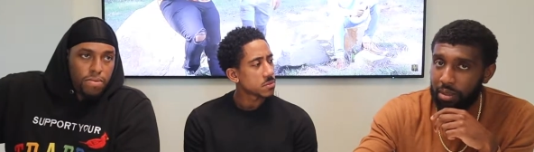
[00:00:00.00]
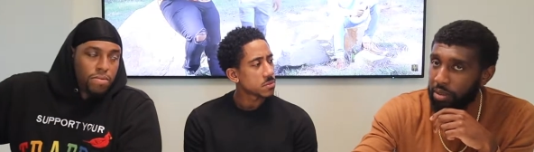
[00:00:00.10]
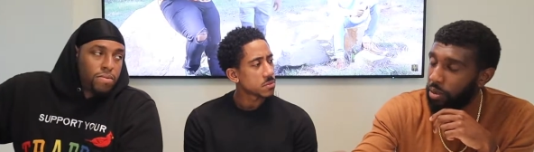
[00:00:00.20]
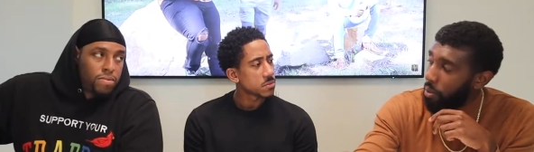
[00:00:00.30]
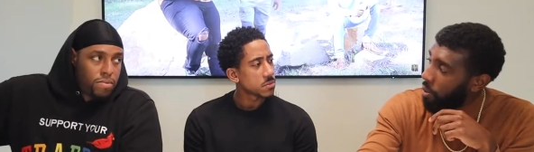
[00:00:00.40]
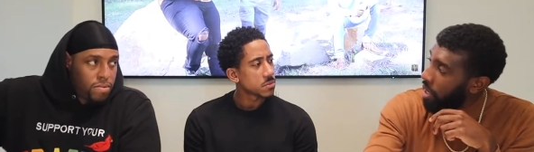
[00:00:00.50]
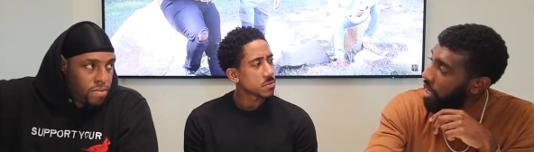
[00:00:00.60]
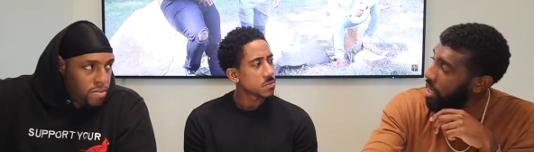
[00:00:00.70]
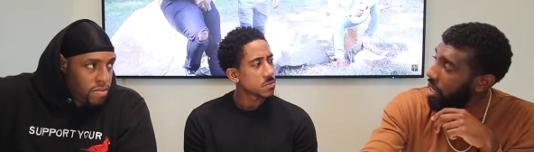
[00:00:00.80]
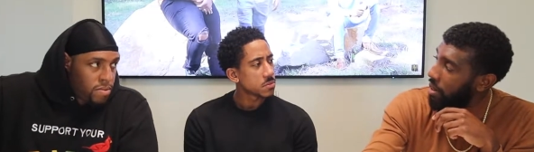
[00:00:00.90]

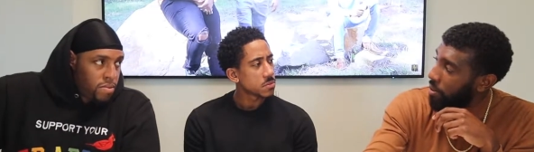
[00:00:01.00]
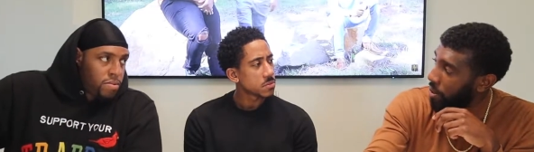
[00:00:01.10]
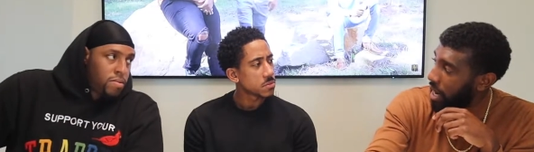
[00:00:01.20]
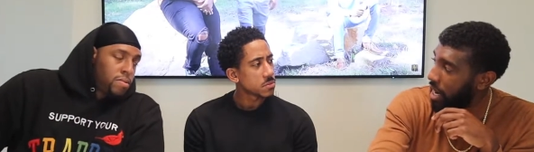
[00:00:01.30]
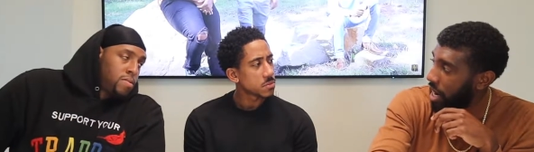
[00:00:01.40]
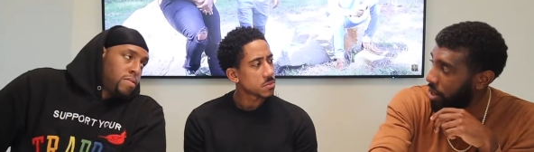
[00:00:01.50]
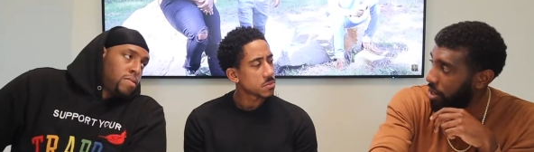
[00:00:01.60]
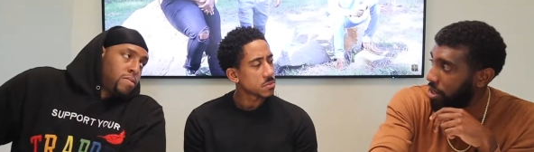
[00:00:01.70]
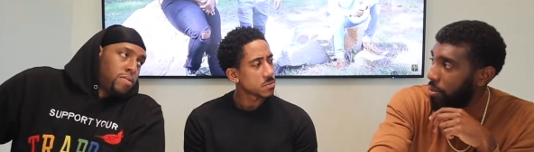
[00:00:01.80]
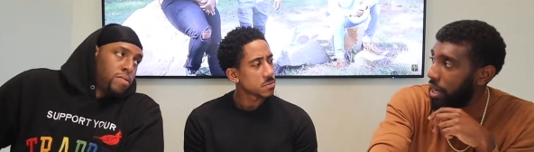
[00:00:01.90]
Speaker 1: renting right now
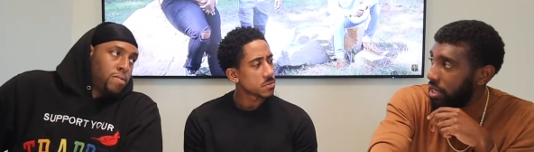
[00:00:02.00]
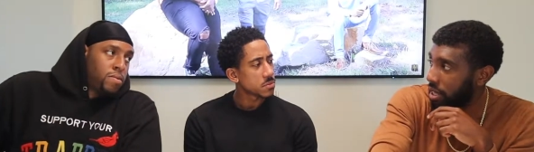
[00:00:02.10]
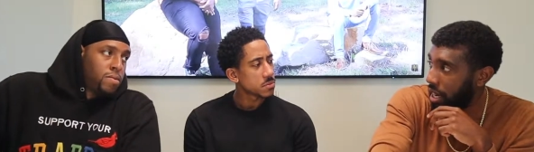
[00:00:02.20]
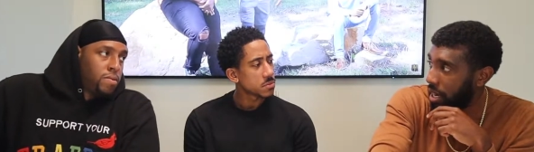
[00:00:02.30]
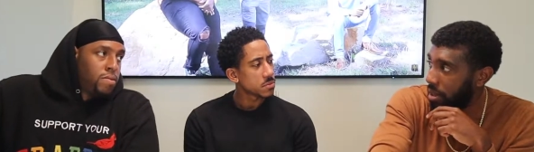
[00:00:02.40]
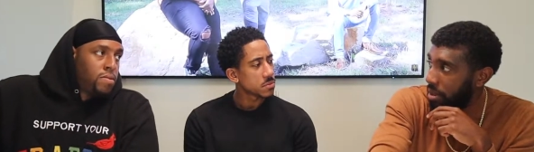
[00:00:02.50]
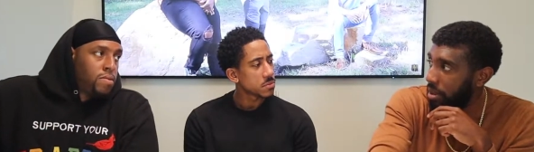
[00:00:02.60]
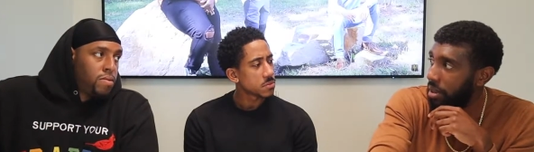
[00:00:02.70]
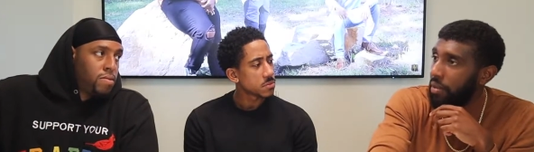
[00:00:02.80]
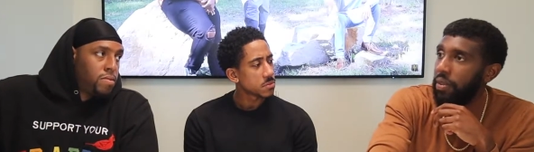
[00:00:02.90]
is the best time.
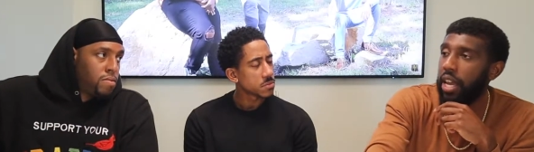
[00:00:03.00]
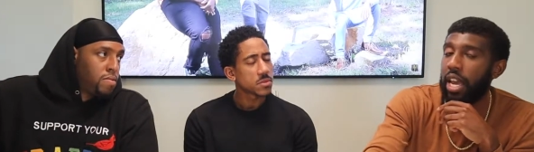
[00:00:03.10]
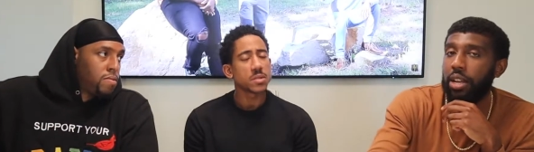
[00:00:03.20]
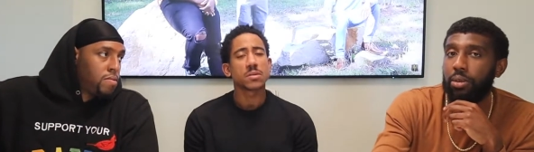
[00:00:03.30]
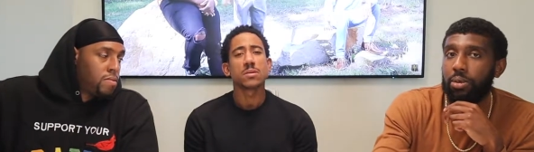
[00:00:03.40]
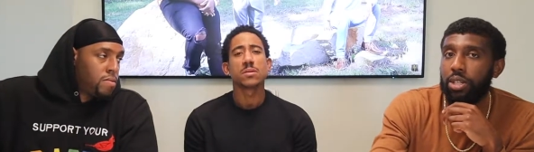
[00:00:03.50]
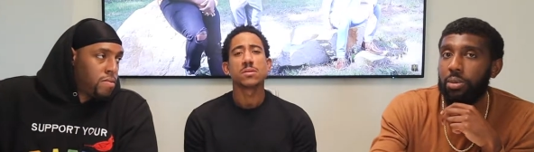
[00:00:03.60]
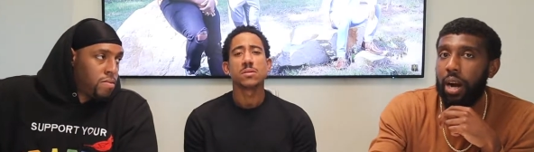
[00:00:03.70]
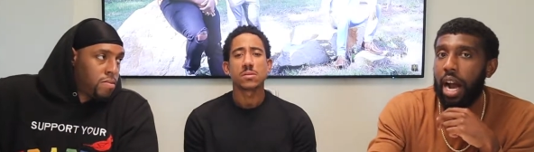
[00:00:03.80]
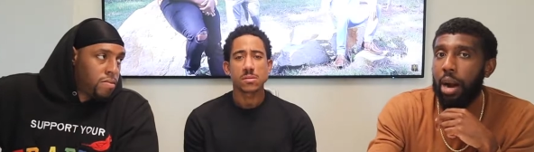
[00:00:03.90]
And the reason
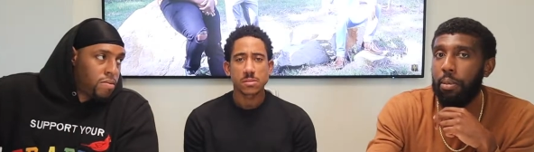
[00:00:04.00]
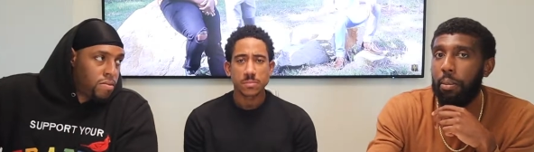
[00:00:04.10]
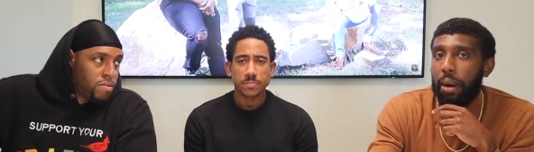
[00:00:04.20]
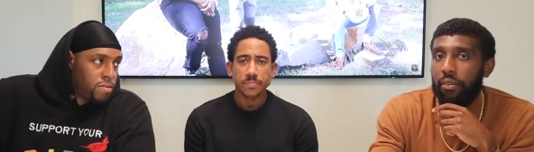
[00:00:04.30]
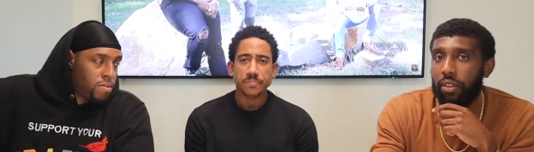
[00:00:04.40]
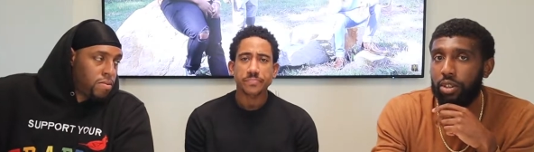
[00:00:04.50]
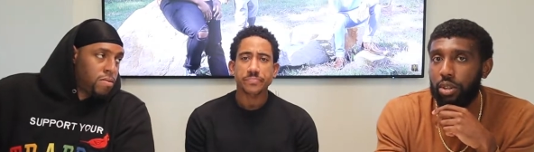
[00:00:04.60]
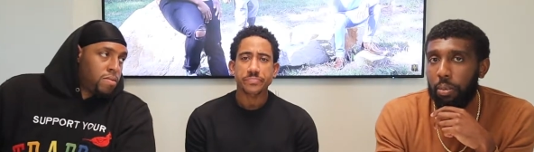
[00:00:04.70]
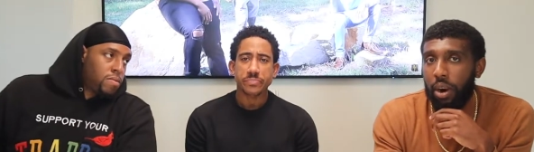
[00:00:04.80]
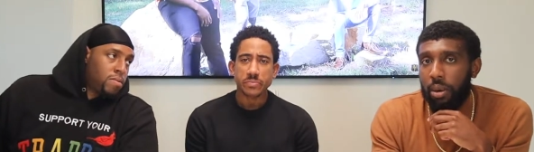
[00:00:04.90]
why, I remember my first
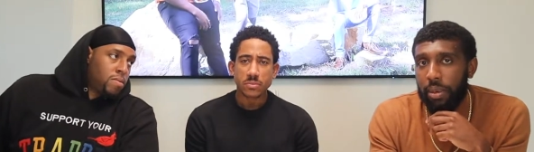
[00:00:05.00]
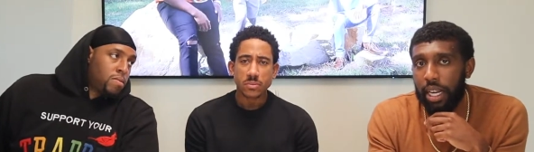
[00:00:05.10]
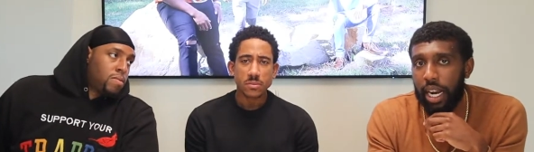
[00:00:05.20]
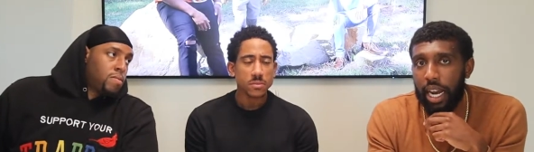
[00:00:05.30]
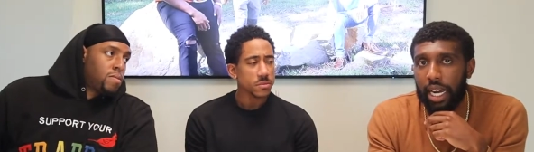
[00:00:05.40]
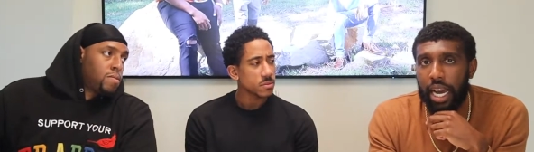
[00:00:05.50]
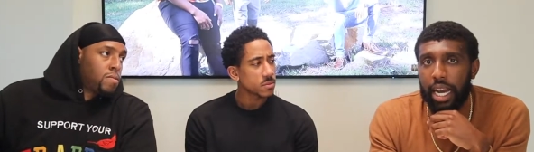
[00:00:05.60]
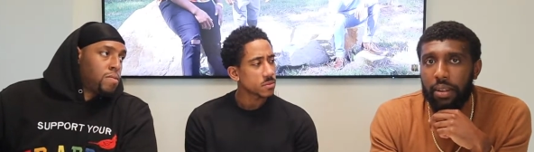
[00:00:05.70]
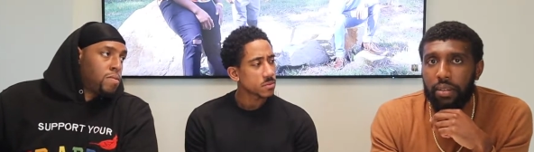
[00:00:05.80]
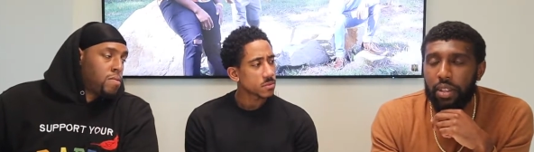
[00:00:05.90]
apartment that I
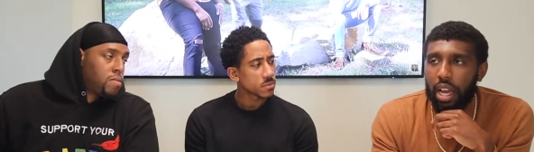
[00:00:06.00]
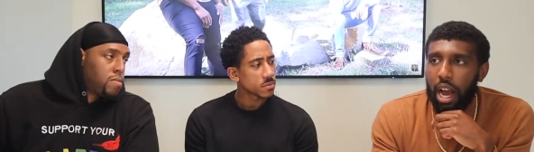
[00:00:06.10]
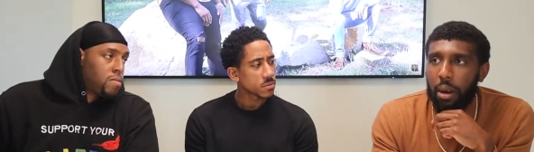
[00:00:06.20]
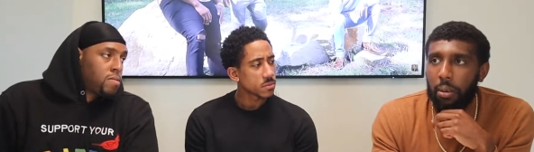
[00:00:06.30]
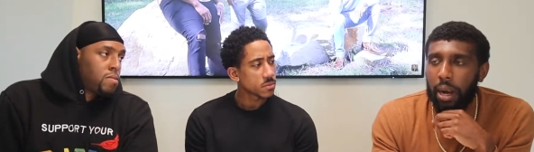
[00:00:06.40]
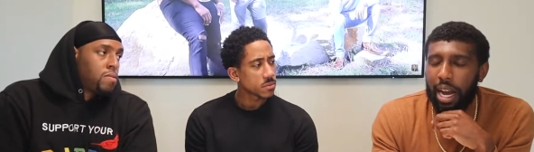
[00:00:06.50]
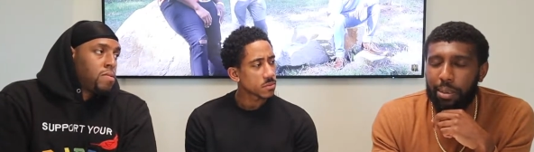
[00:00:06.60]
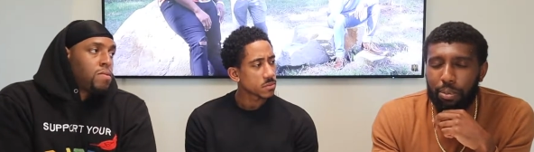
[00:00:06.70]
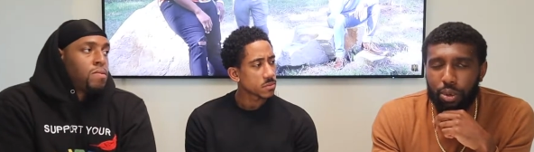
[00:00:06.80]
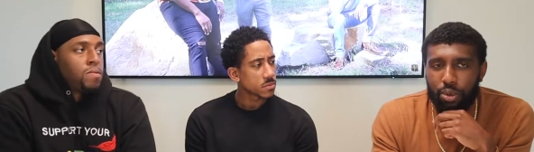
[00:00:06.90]
got, I
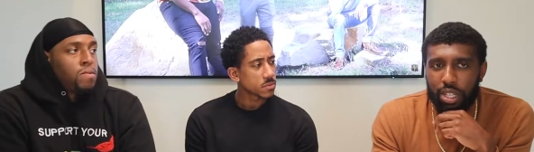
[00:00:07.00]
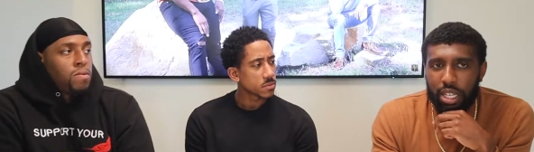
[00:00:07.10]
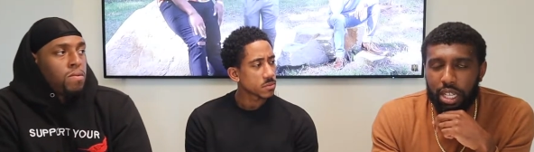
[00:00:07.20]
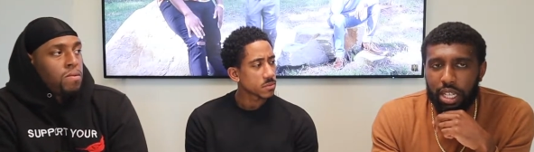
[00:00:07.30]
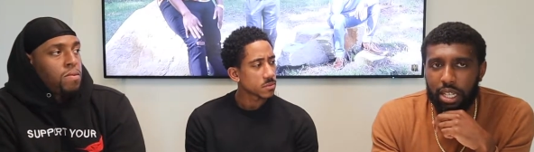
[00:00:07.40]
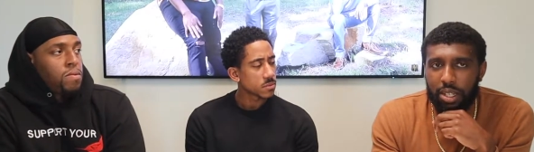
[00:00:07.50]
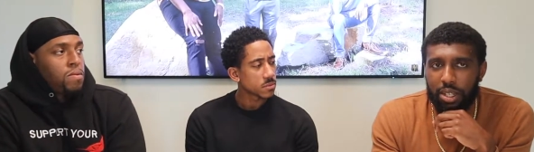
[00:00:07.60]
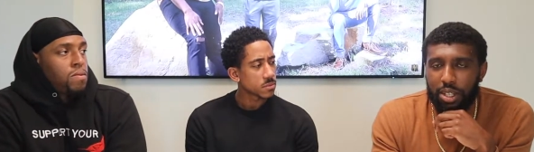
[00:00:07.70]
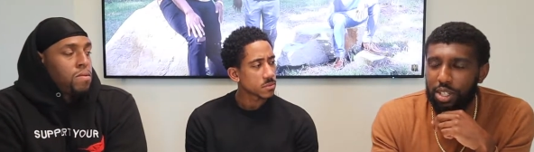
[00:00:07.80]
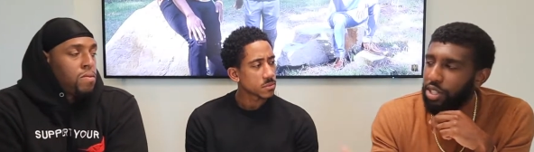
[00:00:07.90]
moved in
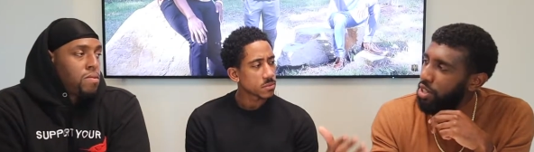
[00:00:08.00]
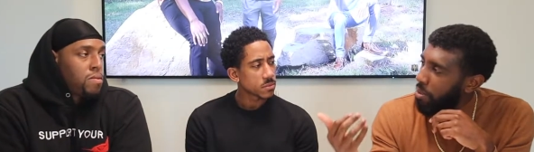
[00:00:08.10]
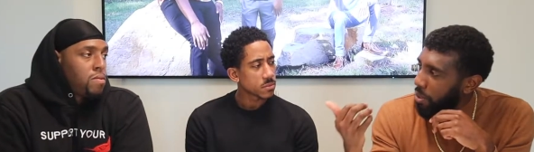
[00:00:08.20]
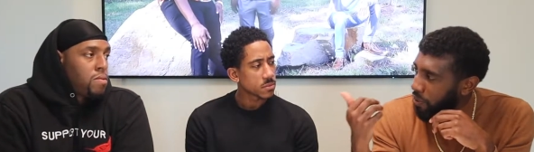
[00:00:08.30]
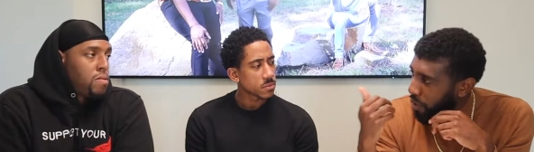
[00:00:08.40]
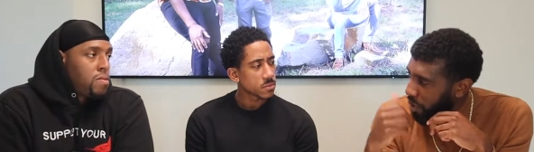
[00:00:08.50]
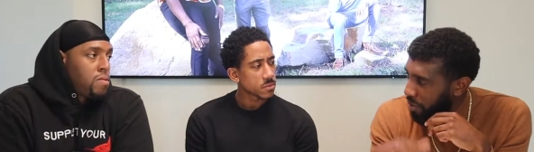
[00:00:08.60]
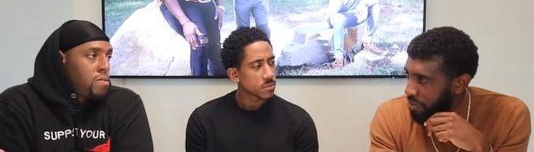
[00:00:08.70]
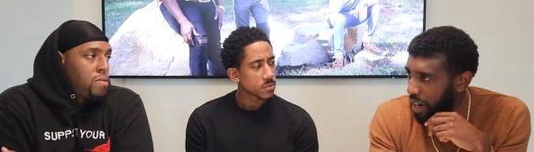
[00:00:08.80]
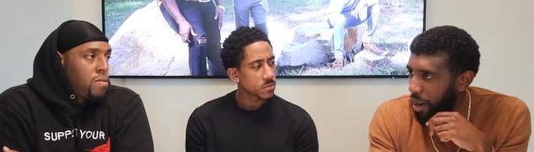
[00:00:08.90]
December 4th.
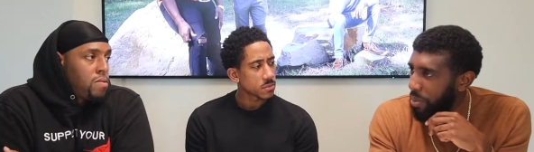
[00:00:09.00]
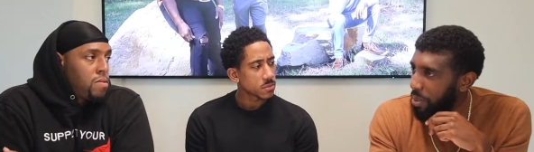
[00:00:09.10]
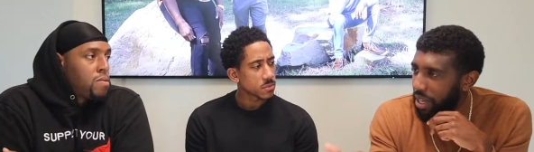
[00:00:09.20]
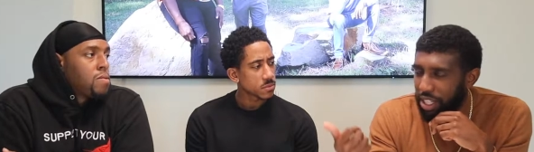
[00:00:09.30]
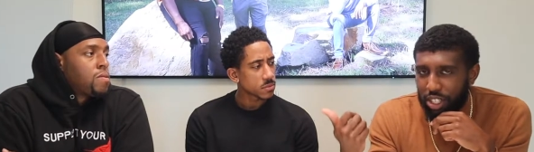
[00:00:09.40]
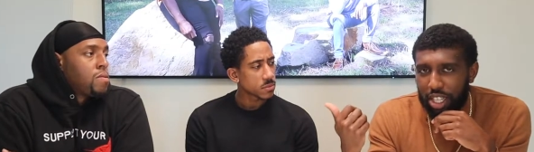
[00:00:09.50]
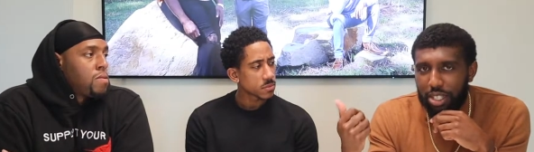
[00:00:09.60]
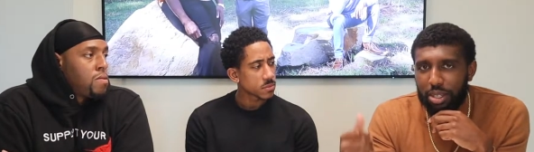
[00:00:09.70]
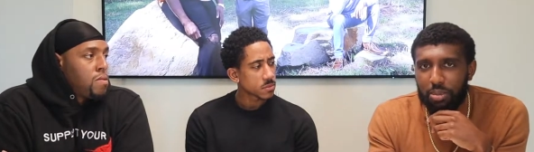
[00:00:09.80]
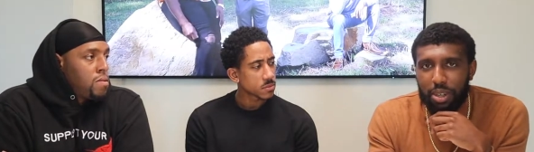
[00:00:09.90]
I remember that
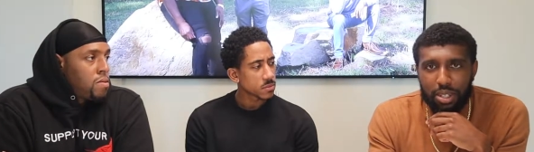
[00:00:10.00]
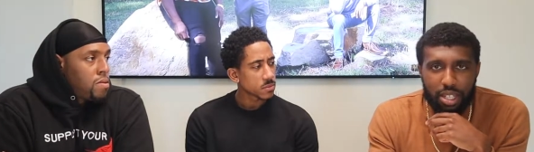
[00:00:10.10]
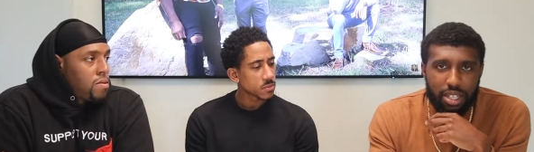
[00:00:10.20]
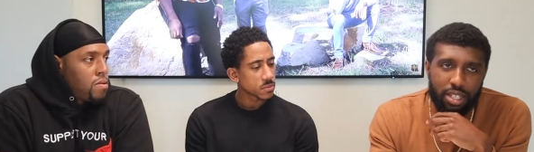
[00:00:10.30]
Jay-Z birthday.